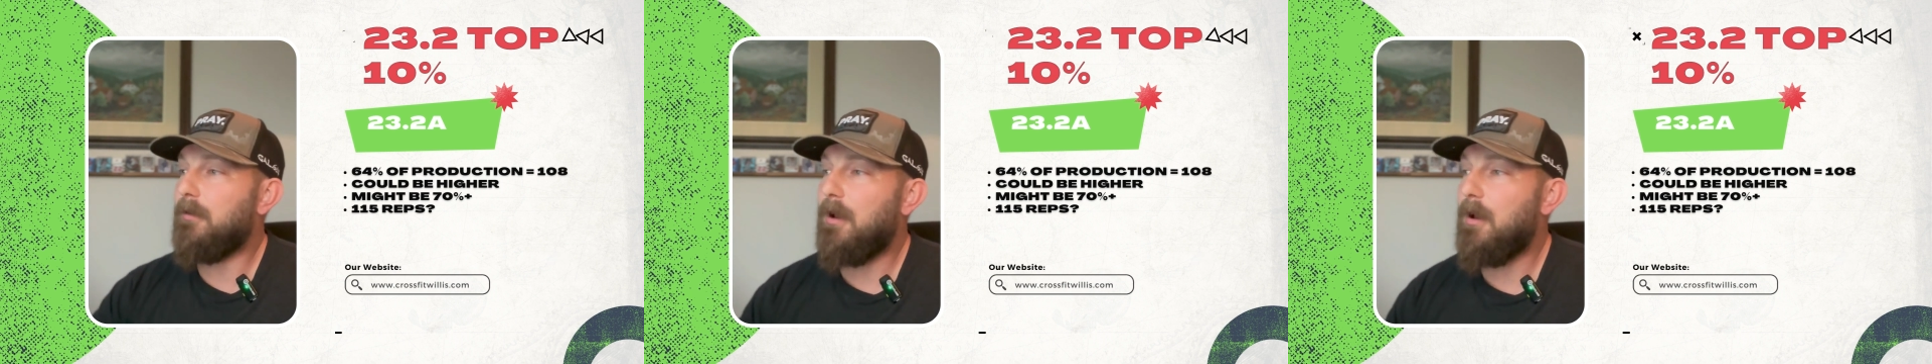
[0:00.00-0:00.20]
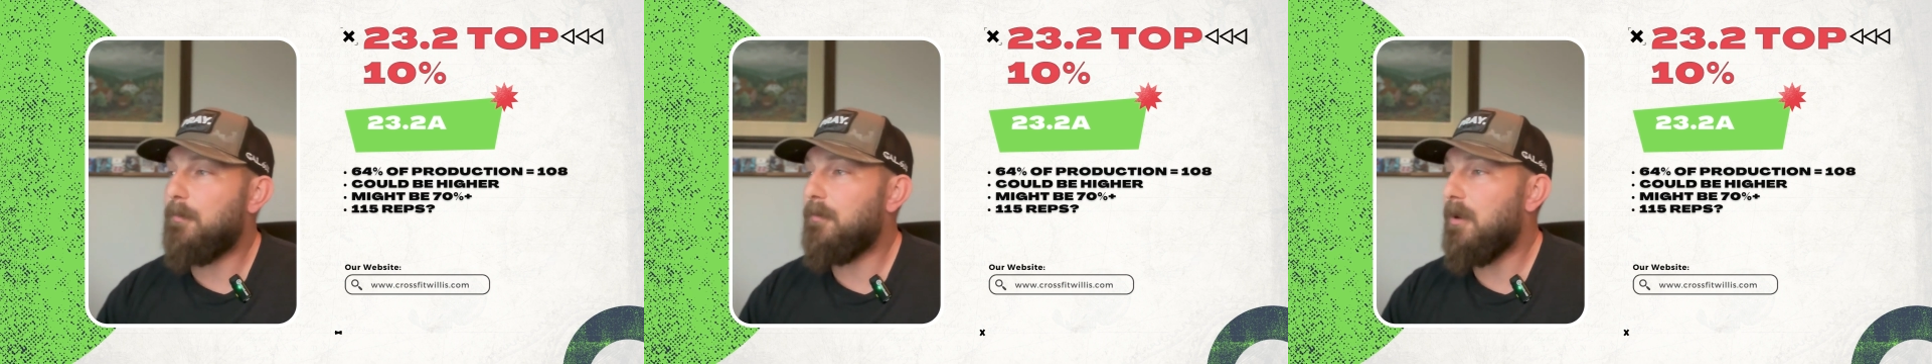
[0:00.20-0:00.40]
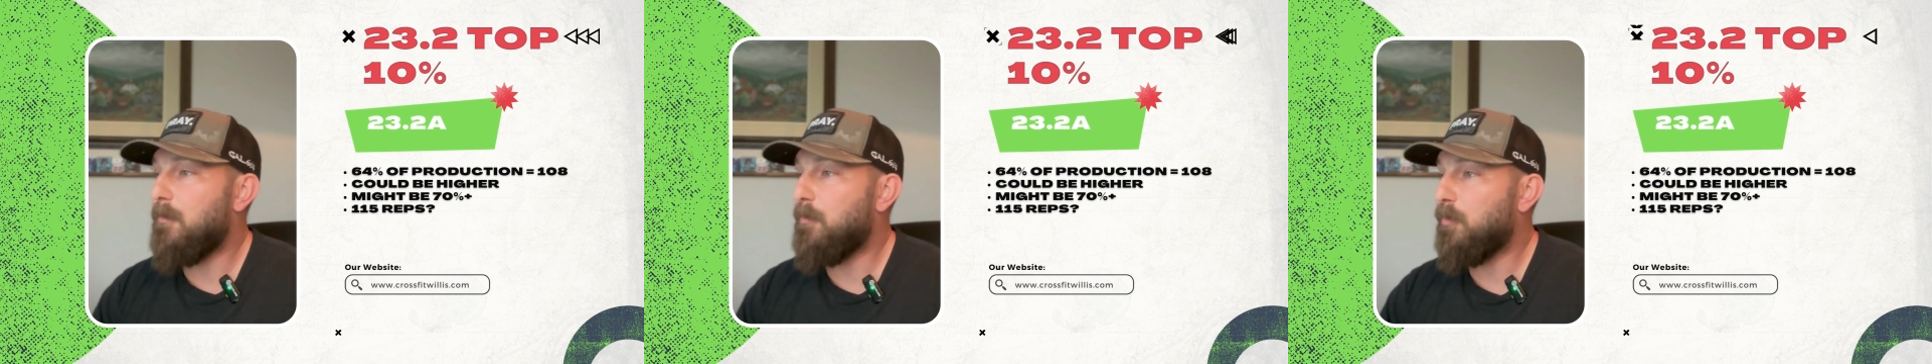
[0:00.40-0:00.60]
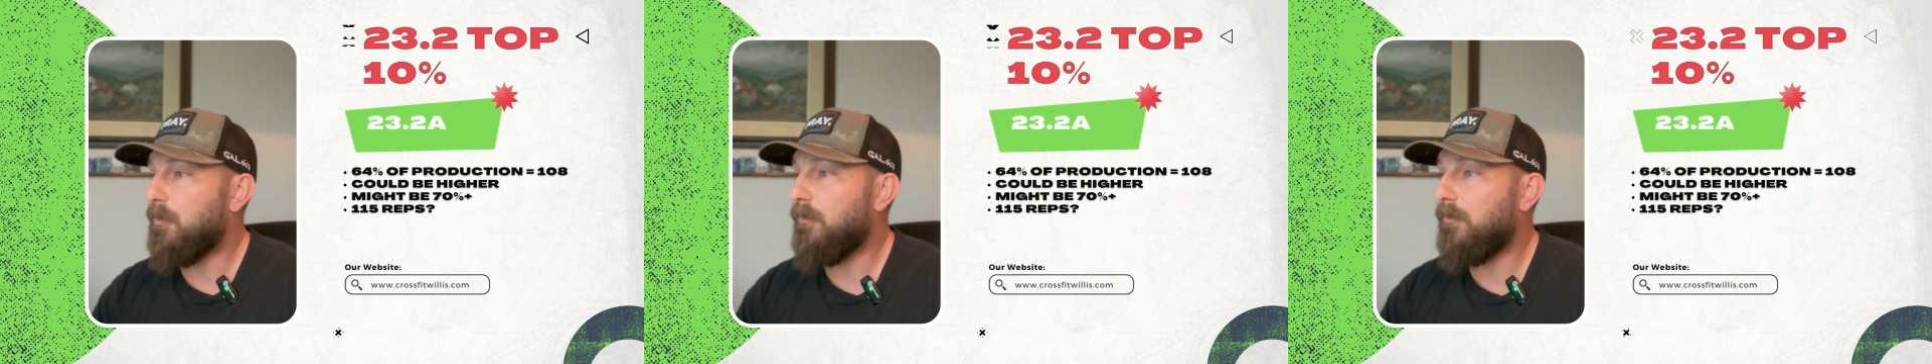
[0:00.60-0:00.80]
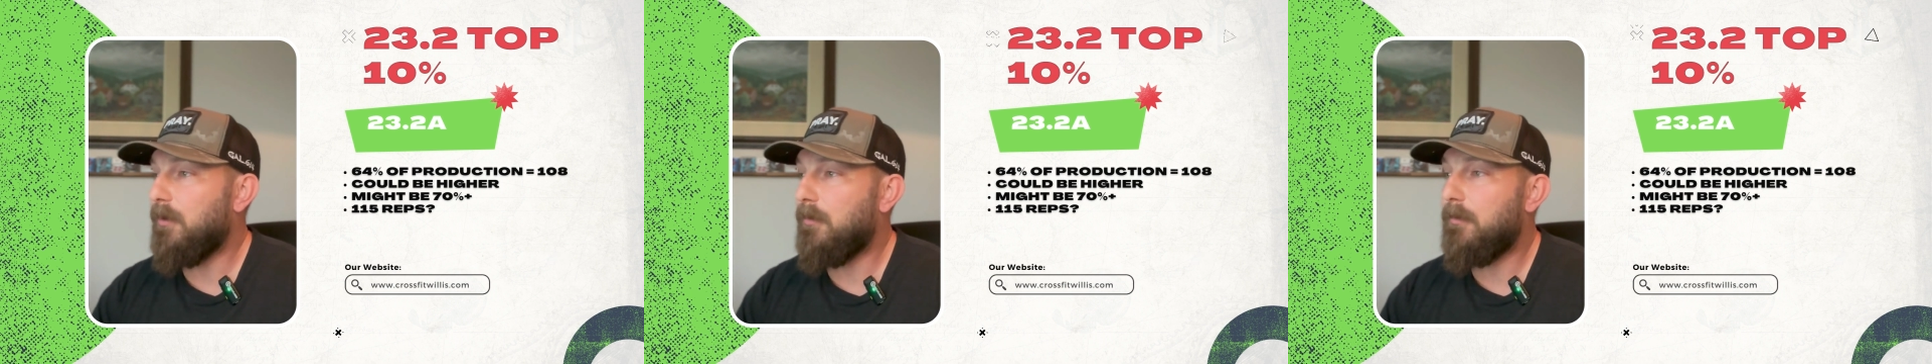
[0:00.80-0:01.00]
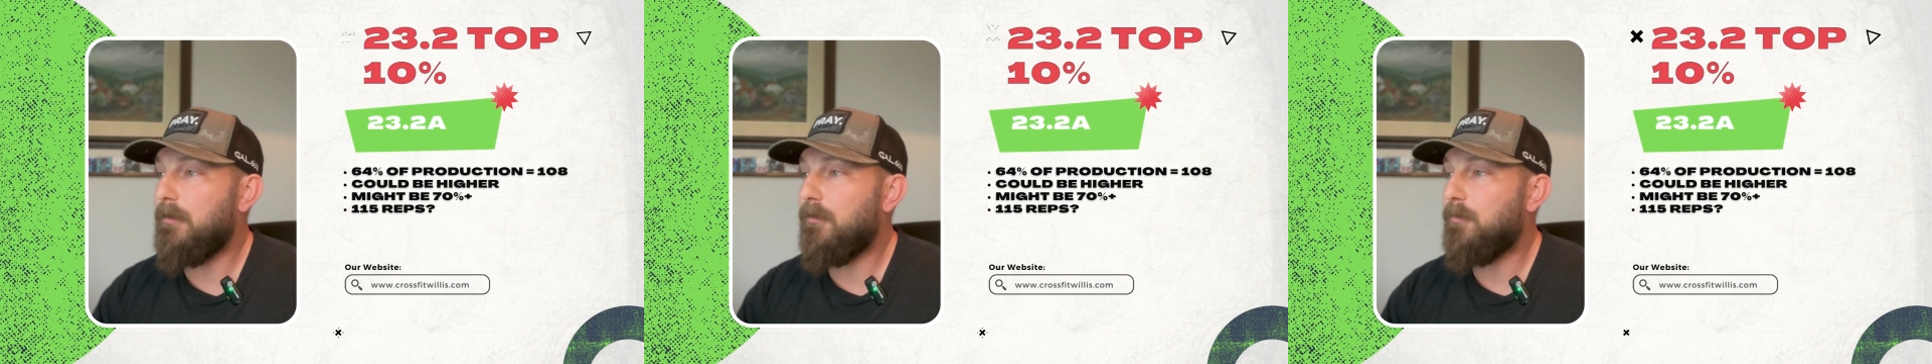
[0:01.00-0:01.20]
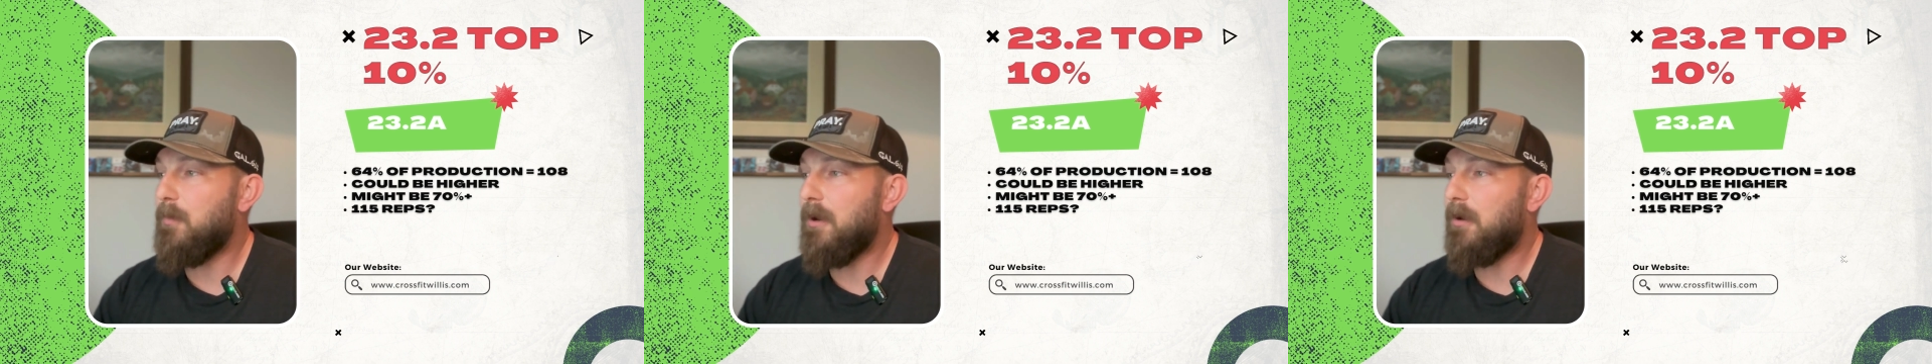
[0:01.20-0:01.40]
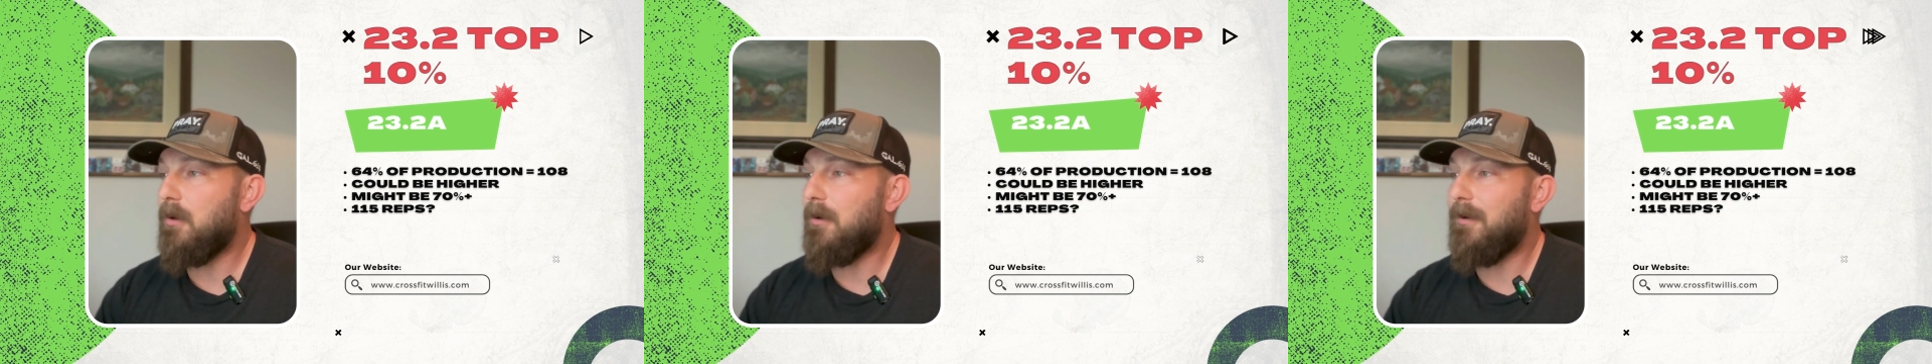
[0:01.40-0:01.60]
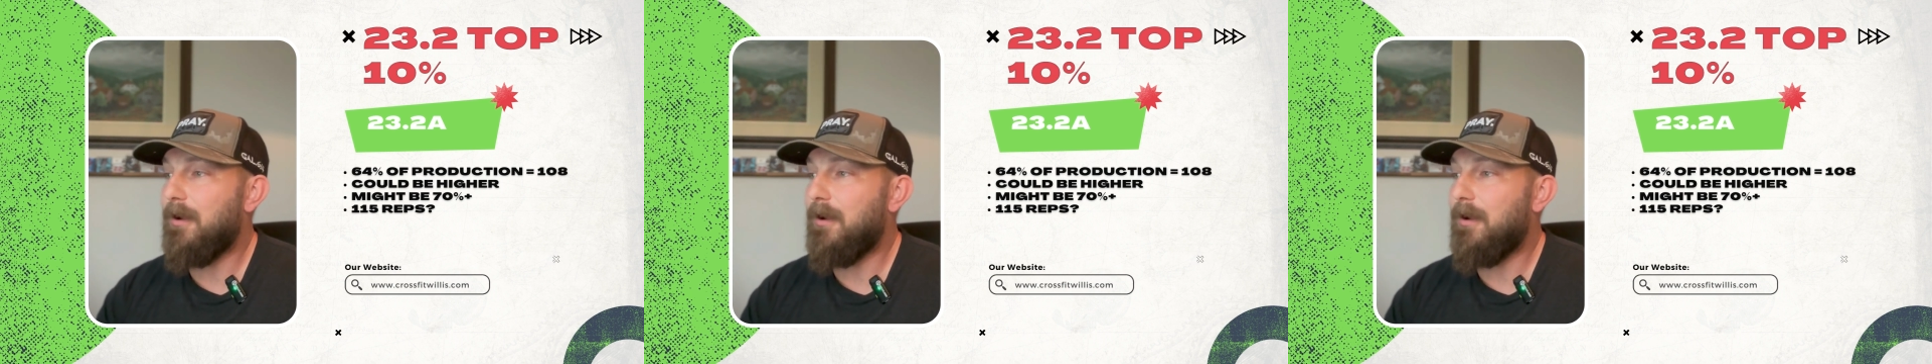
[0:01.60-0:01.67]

top 10% on this metcon.